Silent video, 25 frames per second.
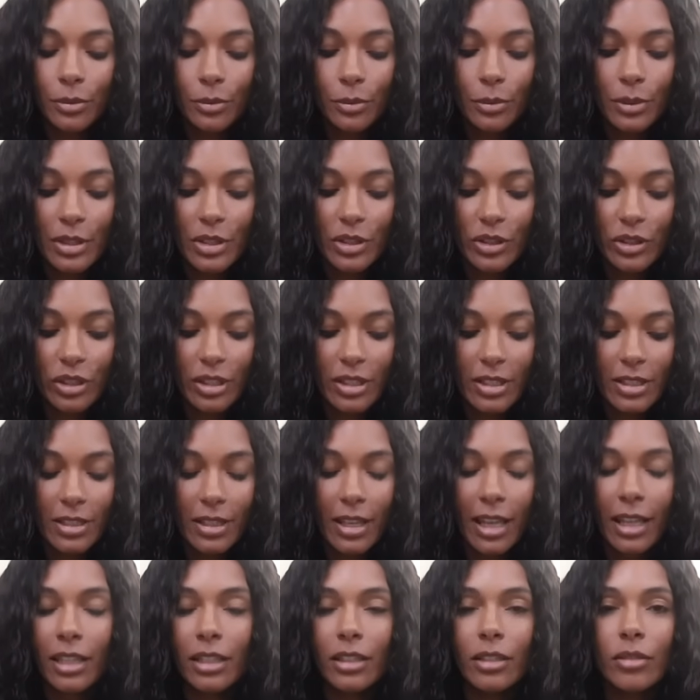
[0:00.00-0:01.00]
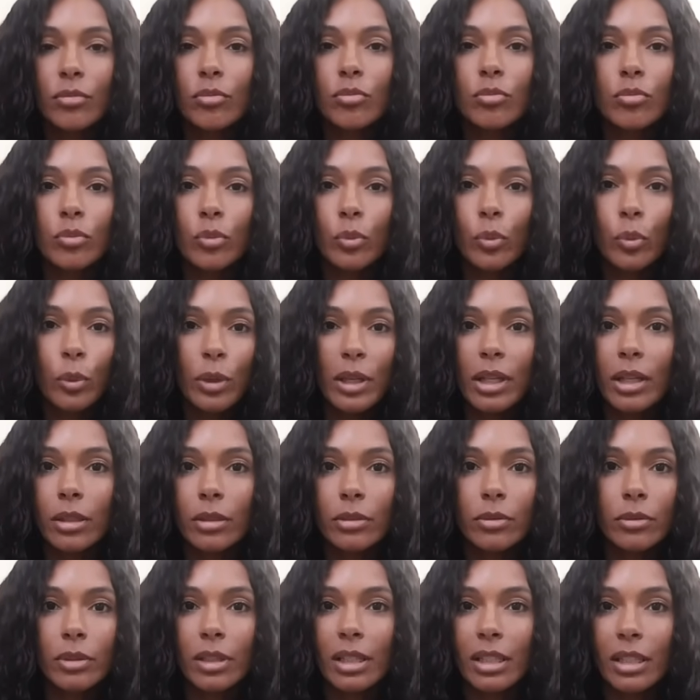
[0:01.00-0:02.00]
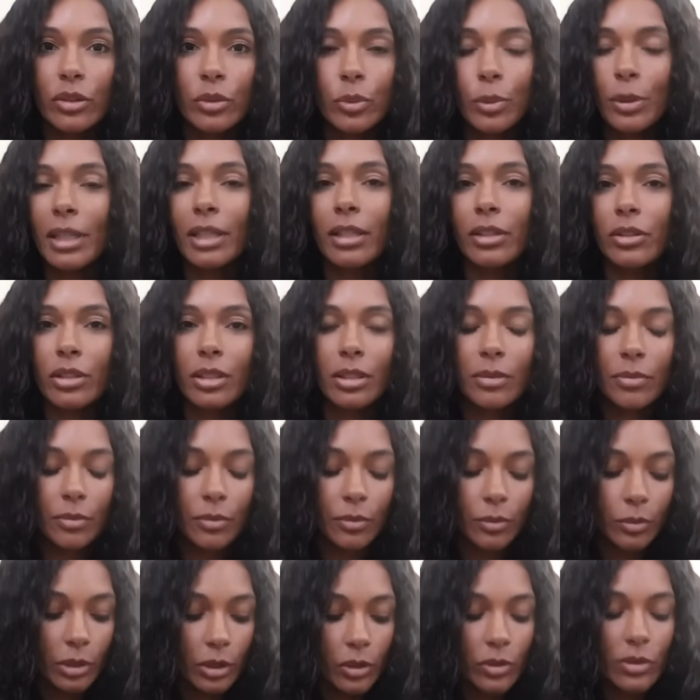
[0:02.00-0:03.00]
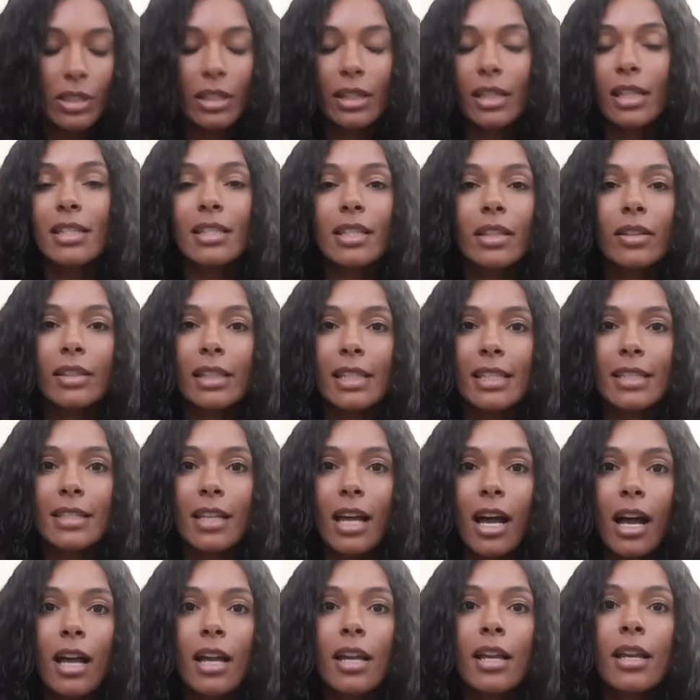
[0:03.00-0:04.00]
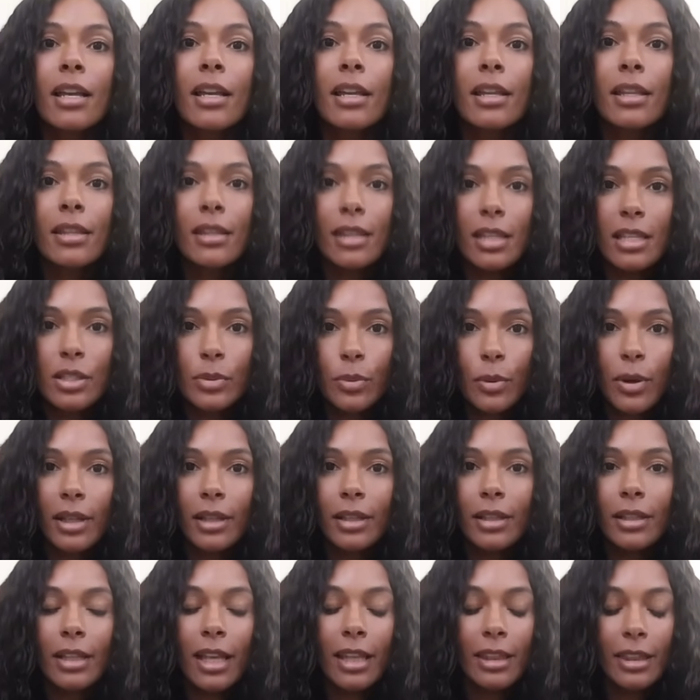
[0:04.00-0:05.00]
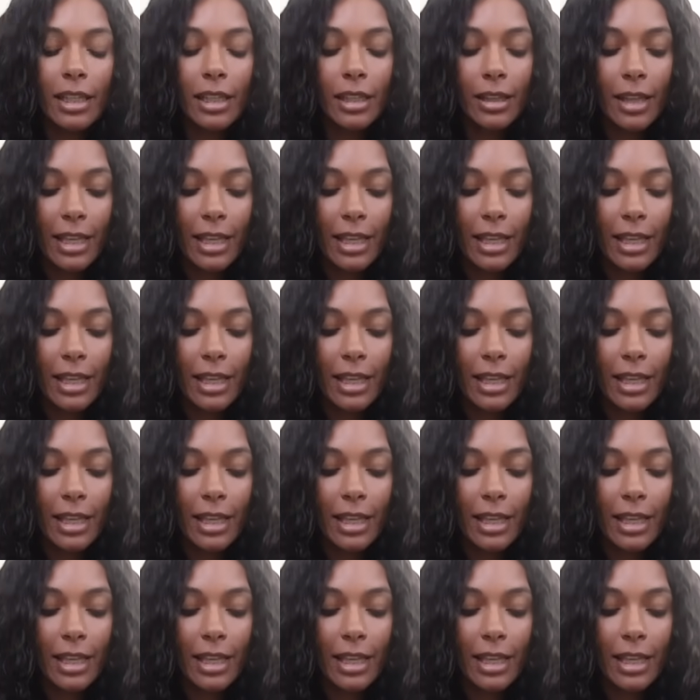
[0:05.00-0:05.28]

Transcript: was just like weirdly tweaked using the silky saw. This one, nothing